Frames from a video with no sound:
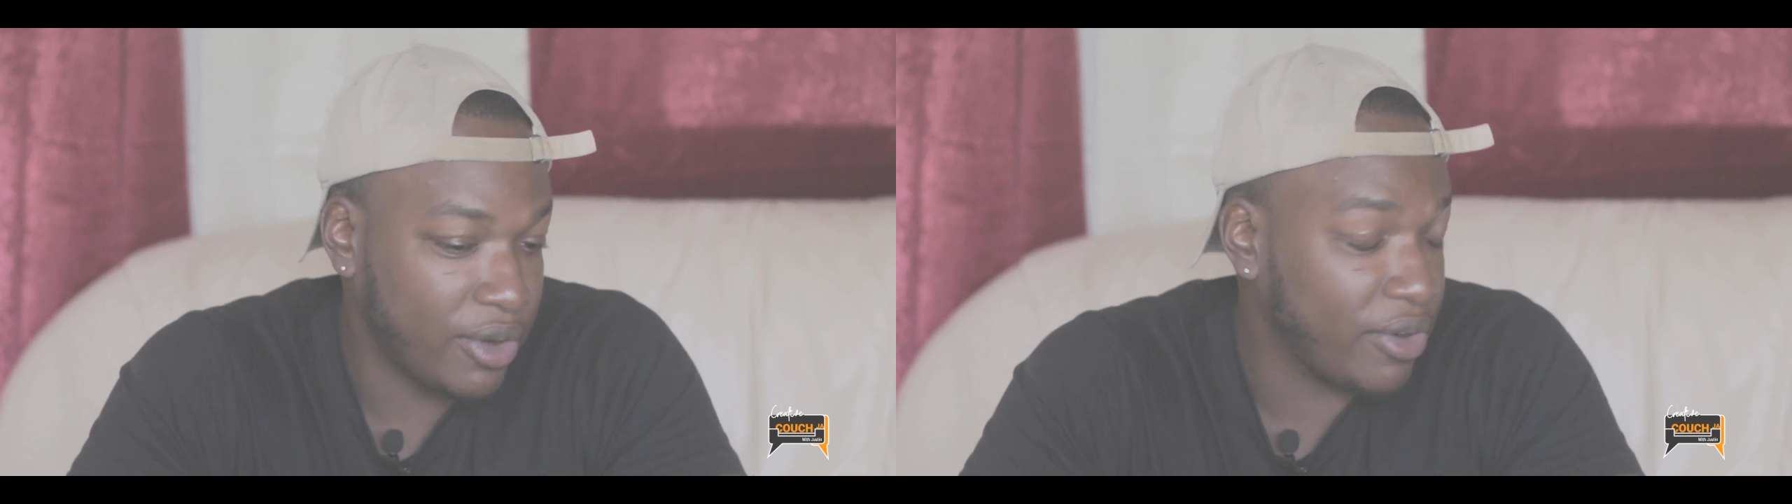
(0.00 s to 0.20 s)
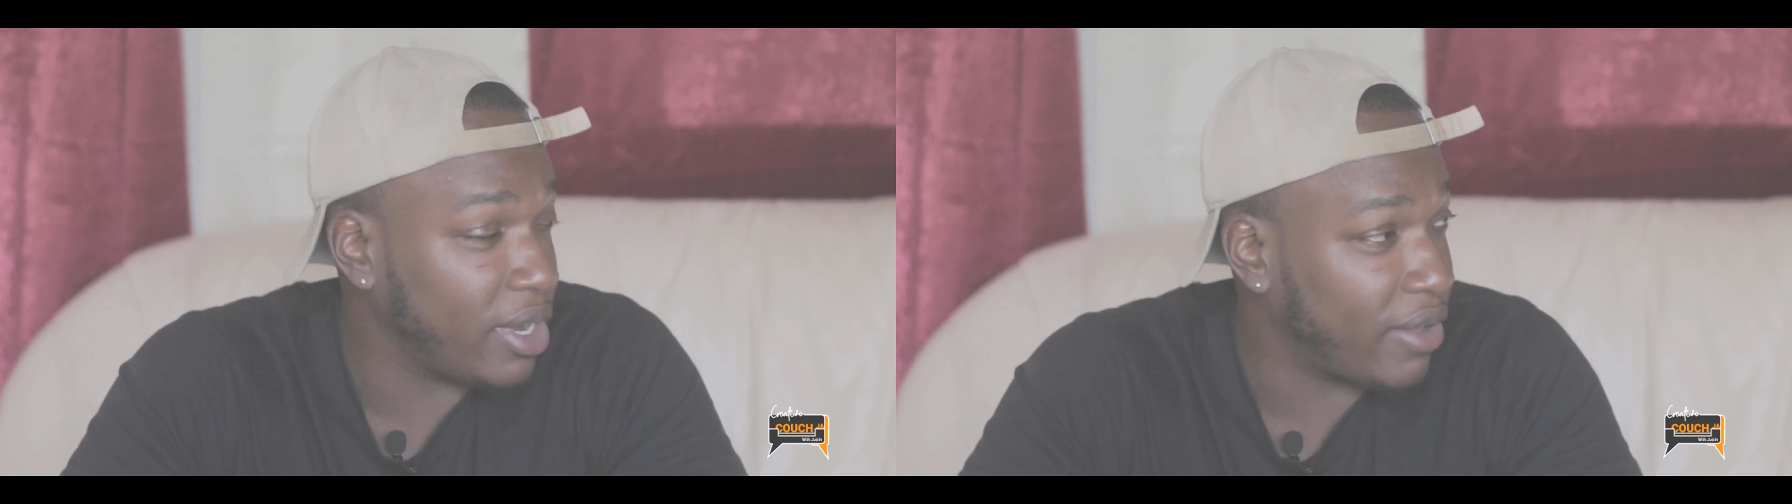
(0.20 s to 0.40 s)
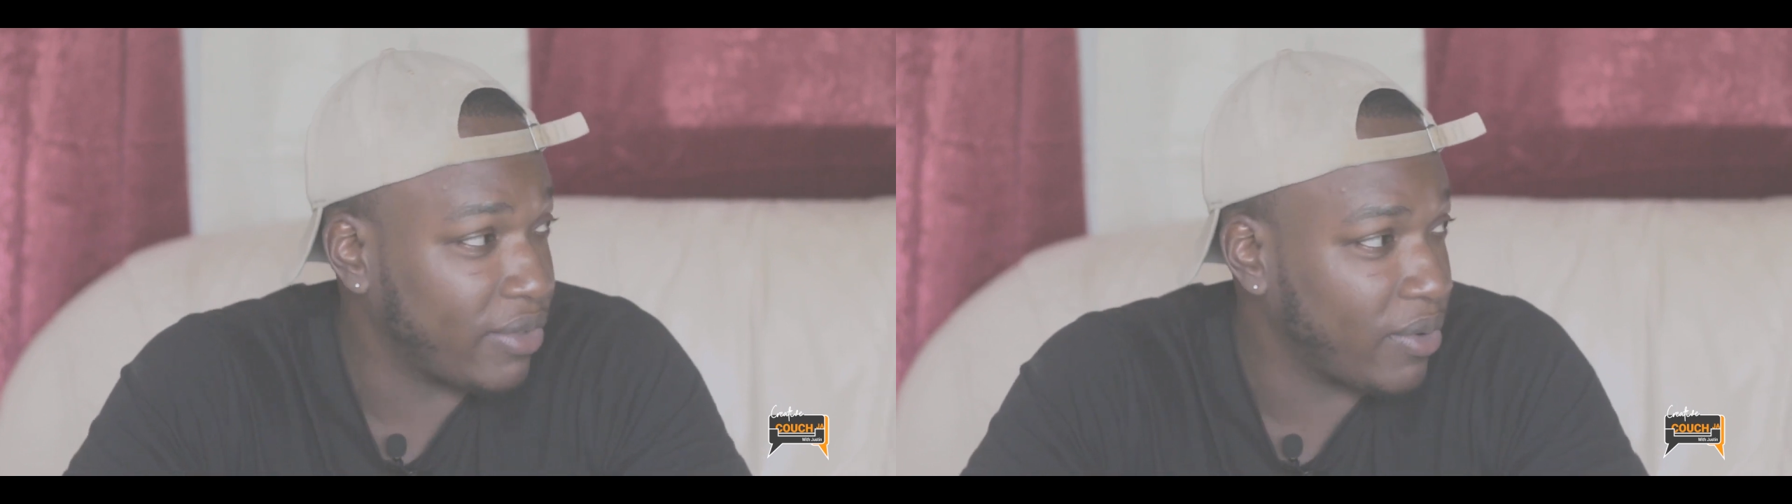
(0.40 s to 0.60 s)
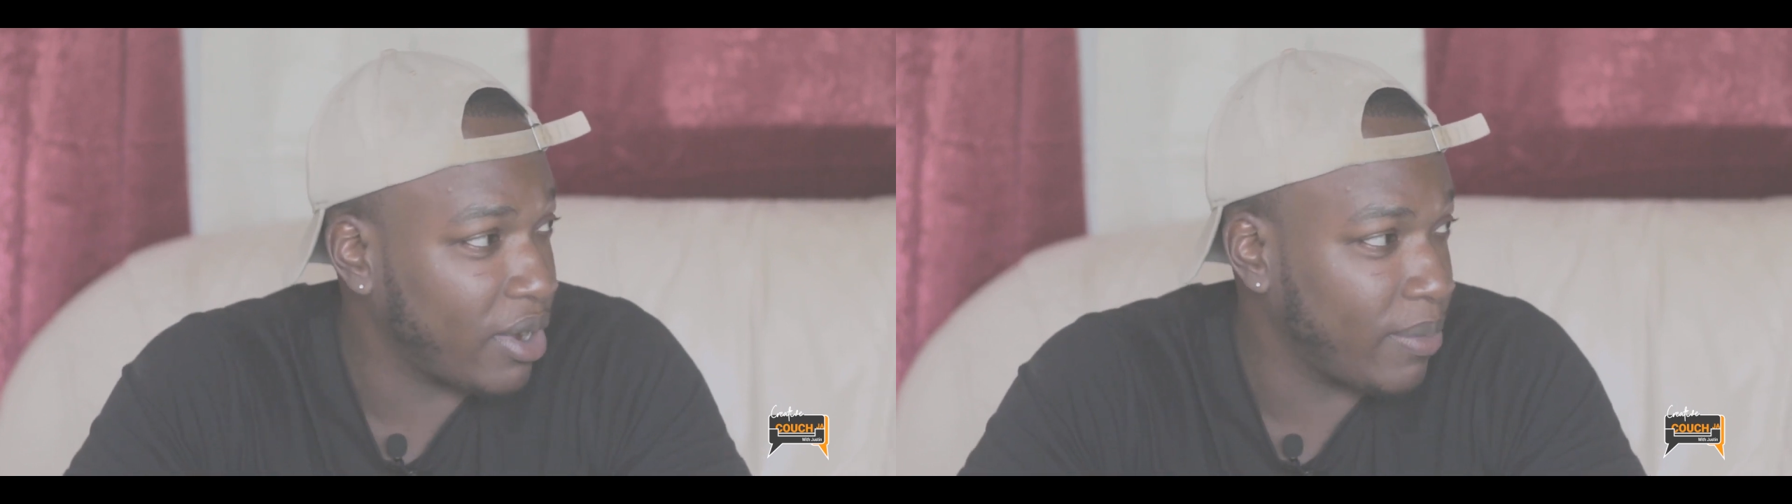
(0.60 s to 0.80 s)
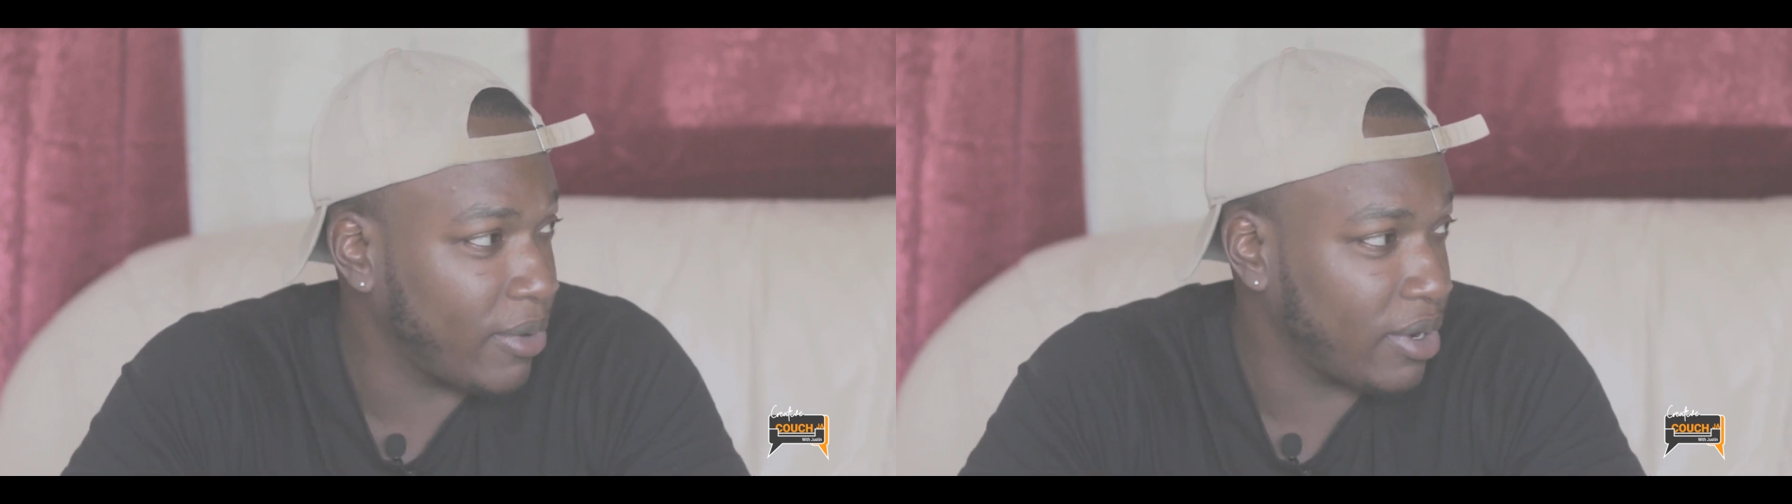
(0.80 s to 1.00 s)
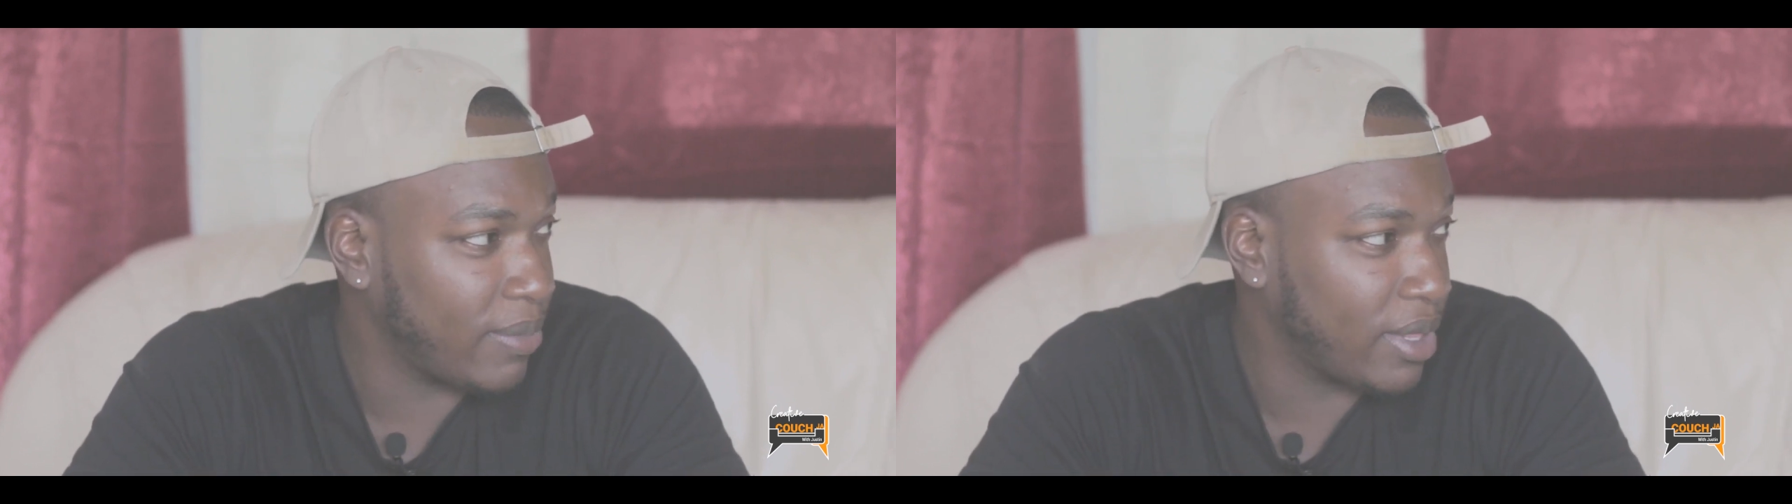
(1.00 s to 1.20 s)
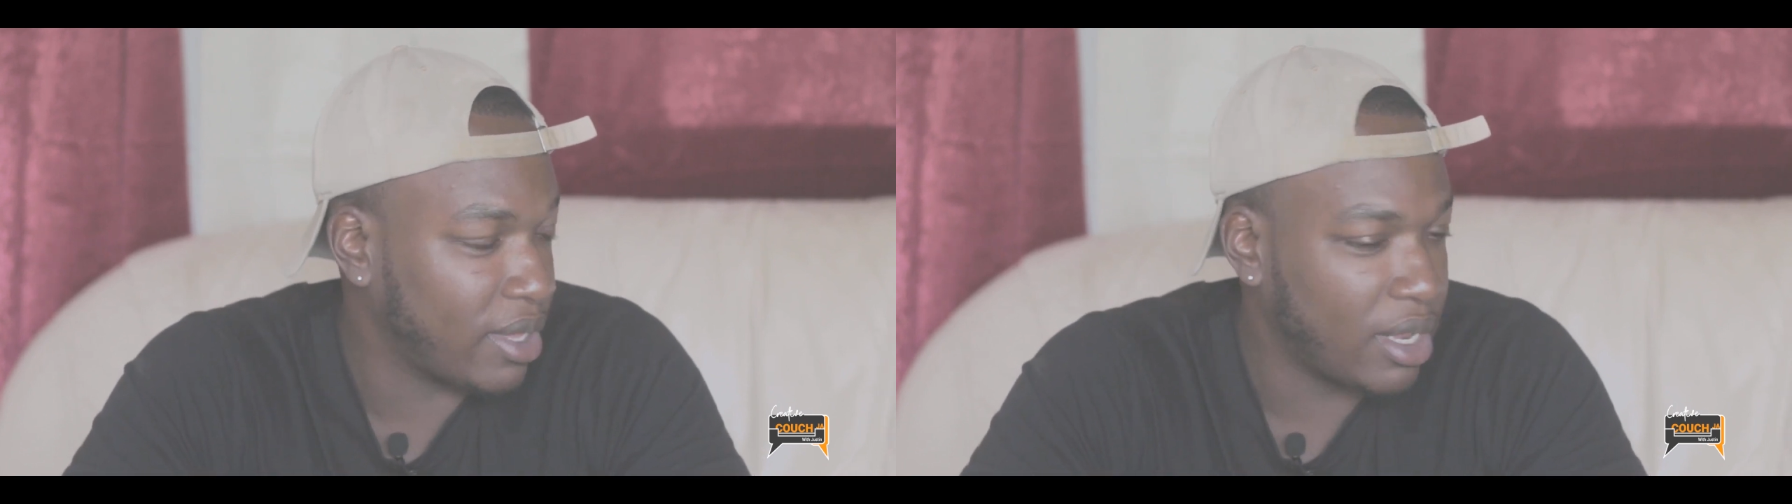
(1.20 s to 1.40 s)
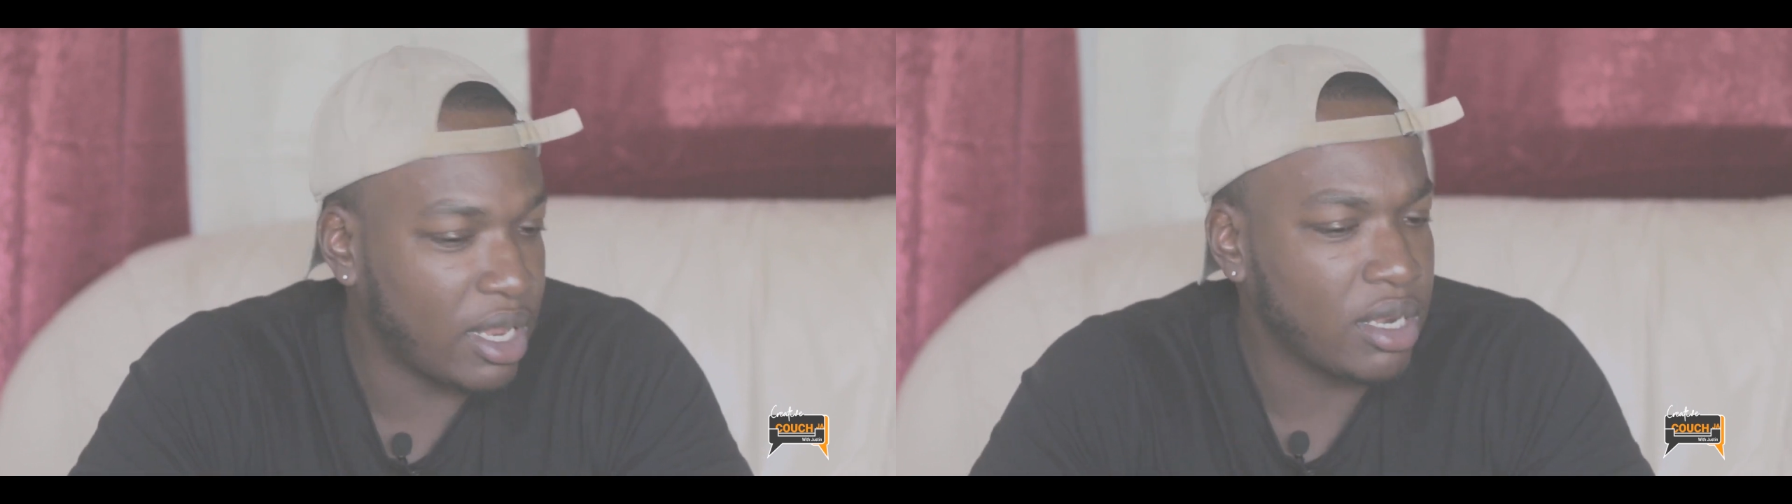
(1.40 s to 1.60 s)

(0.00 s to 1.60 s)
you don't really have to worry about them at all.